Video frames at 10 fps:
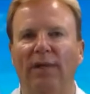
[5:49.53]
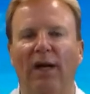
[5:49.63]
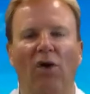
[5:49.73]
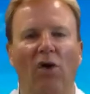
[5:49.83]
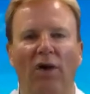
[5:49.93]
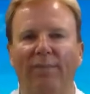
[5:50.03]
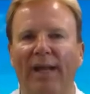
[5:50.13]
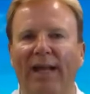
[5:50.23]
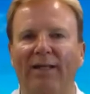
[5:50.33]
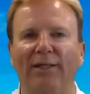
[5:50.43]
I
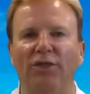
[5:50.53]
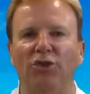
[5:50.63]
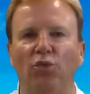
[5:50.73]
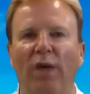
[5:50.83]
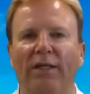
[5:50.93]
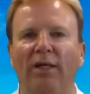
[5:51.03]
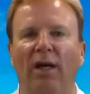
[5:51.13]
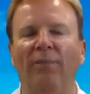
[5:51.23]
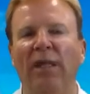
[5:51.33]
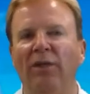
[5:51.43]
automatically just wake
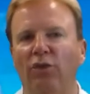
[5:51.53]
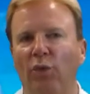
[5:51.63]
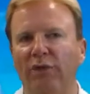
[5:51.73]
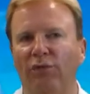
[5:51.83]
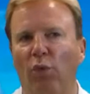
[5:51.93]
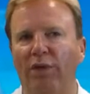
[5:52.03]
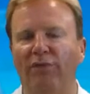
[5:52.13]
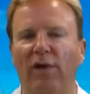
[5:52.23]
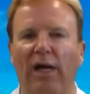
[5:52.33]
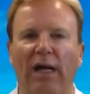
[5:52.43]
up
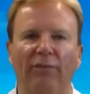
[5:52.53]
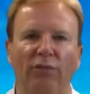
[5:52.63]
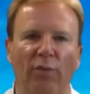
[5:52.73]
3:45,